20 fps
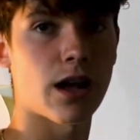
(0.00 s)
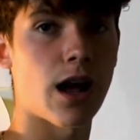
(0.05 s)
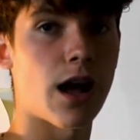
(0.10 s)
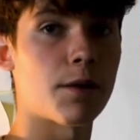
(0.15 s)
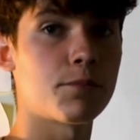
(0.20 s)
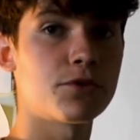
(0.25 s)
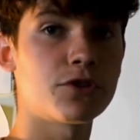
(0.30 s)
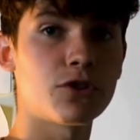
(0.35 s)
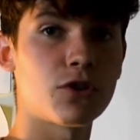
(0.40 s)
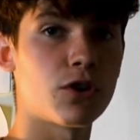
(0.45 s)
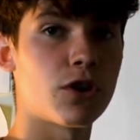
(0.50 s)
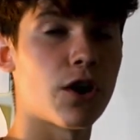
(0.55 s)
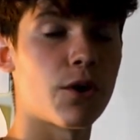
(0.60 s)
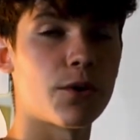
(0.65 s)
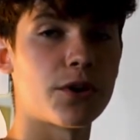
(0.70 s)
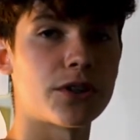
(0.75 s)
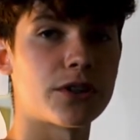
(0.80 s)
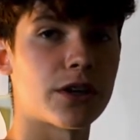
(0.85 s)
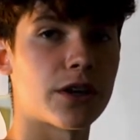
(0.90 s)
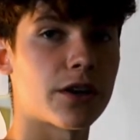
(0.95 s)
I'm still
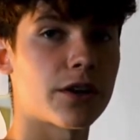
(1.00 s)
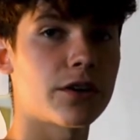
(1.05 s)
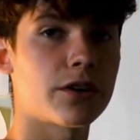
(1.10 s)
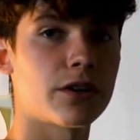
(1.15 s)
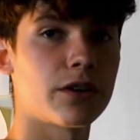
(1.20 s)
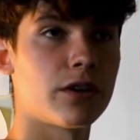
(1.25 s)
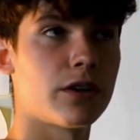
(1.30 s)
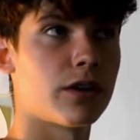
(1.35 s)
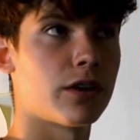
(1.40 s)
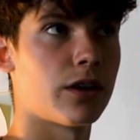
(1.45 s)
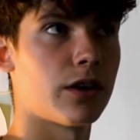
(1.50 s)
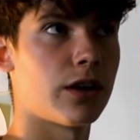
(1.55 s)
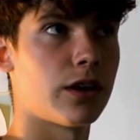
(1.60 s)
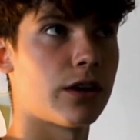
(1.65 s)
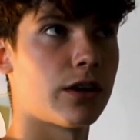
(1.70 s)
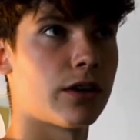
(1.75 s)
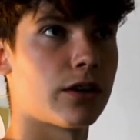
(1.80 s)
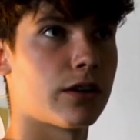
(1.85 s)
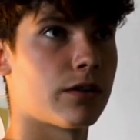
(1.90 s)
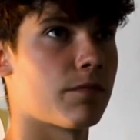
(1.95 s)
going there.
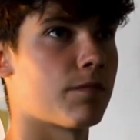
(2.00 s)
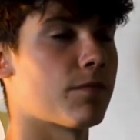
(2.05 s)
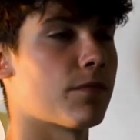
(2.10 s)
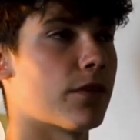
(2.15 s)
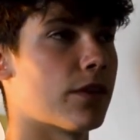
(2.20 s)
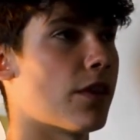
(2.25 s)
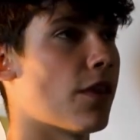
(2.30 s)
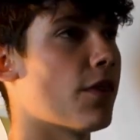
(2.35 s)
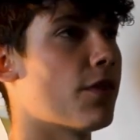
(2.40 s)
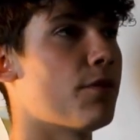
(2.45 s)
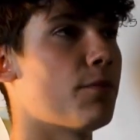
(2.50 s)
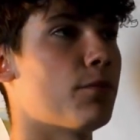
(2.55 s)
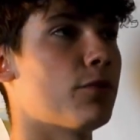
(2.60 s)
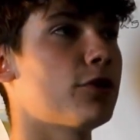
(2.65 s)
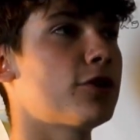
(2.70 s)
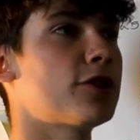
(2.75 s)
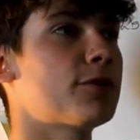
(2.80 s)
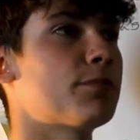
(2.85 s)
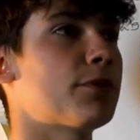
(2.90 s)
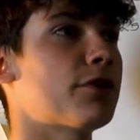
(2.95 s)
The
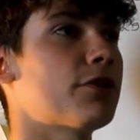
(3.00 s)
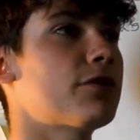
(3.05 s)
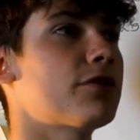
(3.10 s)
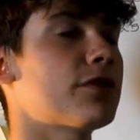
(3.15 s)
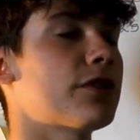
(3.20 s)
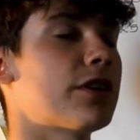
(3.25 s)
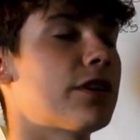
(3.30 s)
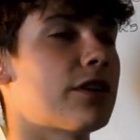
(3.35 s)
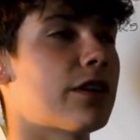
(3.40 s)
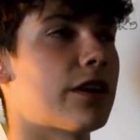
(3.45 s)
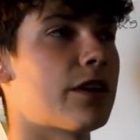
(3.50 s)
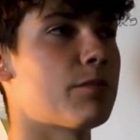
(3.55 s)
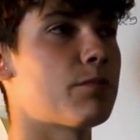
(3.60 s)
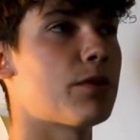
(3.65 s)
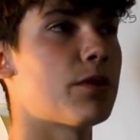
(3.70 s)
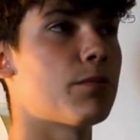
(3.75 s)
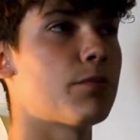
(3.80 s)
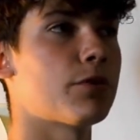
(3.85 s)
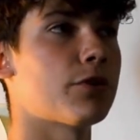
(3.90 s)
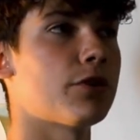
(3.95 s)
most spiritually enlightened
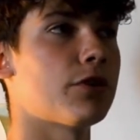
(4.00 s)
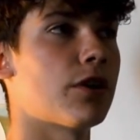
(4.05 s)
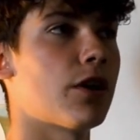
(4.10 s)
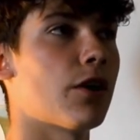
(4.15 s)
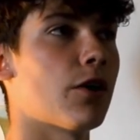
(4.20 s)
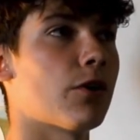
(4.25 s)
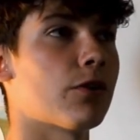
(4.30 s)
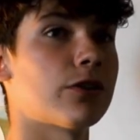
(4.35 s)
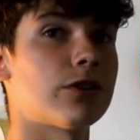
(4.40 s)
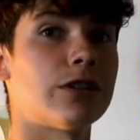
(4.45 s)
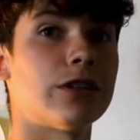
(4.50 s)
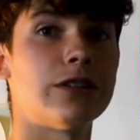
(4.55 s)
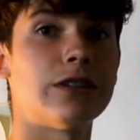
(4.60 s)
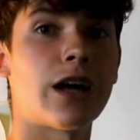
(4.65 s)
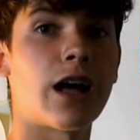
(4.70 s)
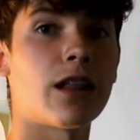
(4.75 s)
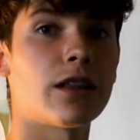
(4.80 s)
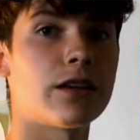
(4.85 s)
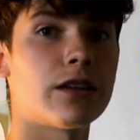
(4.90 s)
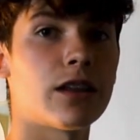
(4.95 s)
people you know, the
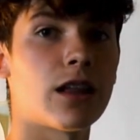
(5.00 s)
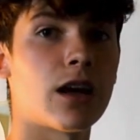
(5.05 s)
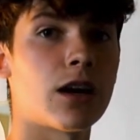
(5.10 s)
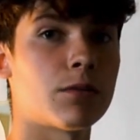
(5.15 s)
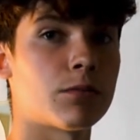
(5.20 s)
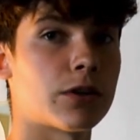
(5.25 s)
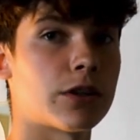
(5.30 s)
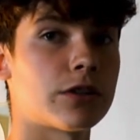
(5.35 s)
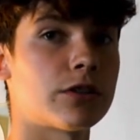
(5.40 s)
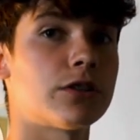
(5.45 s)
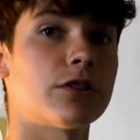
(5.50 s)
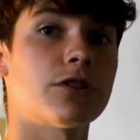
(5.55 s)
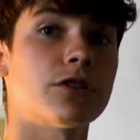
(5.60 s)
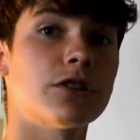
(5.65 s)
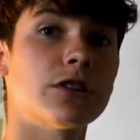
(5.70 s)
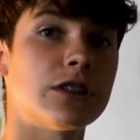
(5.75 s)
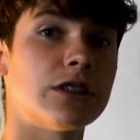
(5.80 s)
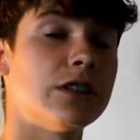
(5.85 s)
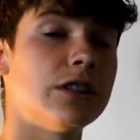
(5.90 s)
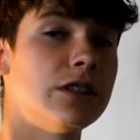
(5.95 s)
Dalai Lama,
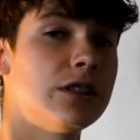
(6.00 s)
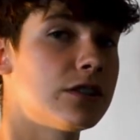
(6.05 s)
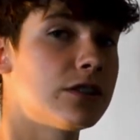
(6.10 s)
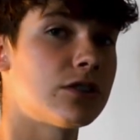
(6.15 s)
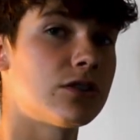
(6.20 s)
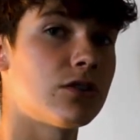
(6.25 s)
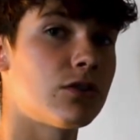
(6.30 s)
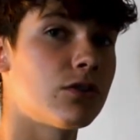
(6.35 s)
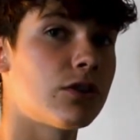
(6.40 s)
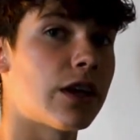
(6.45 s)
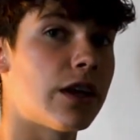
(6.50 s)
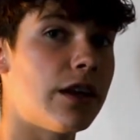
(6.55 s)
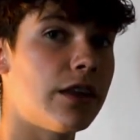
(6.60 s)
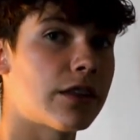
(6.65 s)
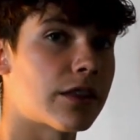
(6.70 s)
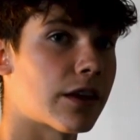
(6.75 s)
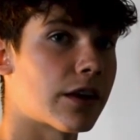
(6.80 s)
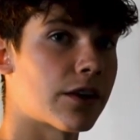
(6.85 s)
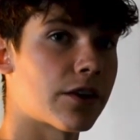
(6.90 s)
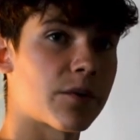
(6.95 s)
he's still
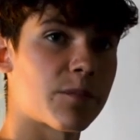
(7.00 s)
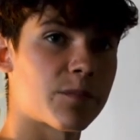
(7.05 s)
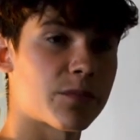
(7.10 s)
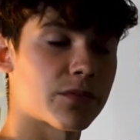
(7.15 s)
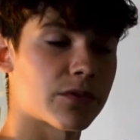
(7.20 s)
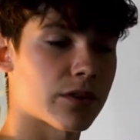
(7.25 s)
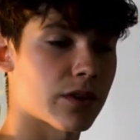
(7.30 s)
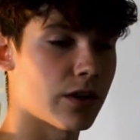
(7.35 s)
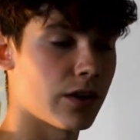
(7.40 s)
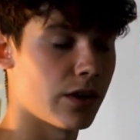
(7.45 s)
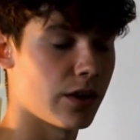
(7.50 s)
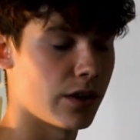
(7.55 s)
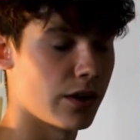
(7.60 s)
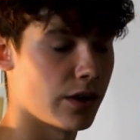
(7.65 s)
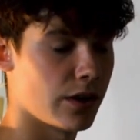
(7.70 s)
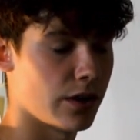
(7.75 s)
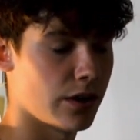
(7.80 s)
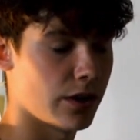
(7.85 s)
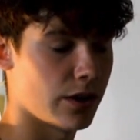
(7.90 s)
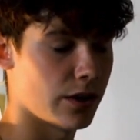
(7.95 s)
getting there.
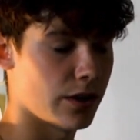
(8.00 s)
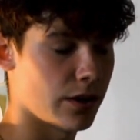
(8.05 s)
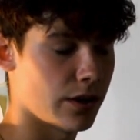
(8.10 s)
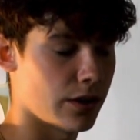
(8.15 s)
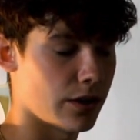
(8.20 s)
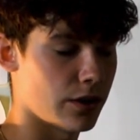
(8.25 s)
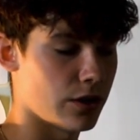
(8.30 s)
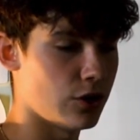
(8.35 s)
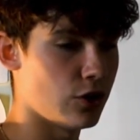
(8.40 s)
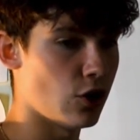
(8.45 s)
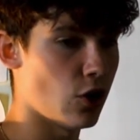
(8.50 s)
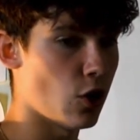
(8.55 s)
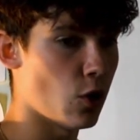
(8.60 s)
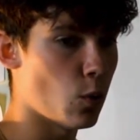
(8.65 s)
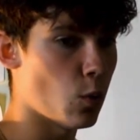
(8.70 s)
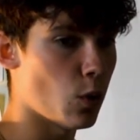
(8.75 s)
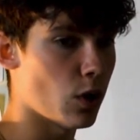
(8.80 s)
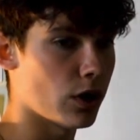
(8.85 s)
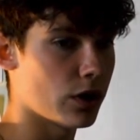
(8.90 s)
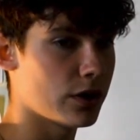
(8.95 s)
No
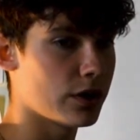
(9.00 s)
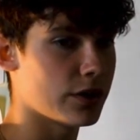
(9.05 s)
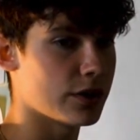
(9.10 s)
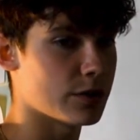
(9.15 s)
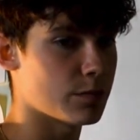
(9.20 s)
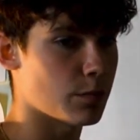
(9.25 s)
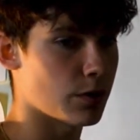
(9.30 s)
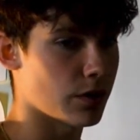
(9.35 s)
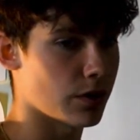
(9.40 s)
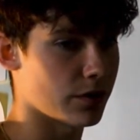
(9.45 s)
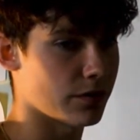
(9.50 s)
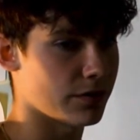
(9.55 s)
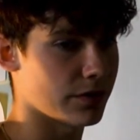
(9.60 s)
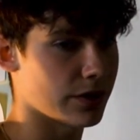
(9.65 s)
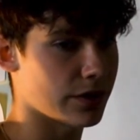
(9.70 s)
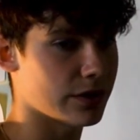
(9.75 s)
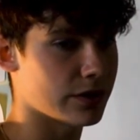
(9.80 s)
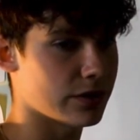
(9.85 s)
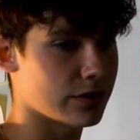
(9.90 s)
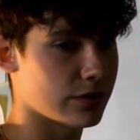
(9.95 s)
one is
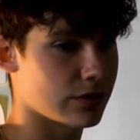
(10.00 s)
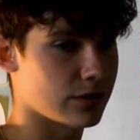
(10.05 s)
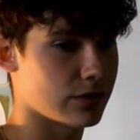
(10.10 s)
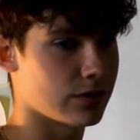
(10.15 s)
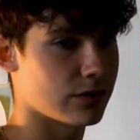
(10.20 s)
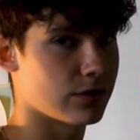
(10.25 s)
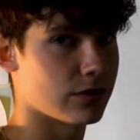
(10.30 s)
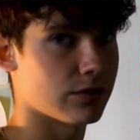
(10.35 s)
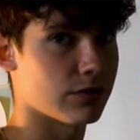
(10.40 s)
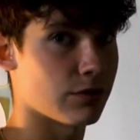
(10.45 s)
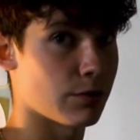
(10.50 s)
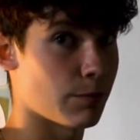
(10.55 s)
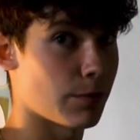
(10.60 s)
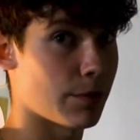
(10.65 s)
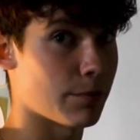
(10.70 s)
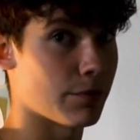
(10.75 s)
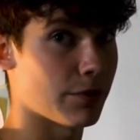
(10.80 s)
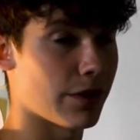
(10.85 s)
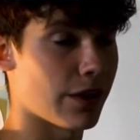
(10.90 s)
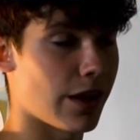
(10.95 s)
perfect.
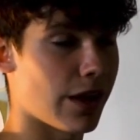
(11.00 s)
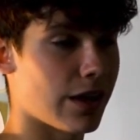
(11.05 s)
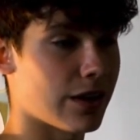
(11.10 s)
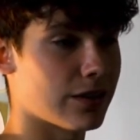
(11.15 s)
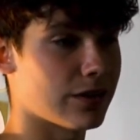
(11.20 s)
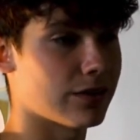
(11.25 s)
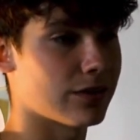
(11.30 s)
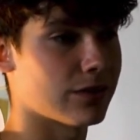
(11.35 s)
Remember that.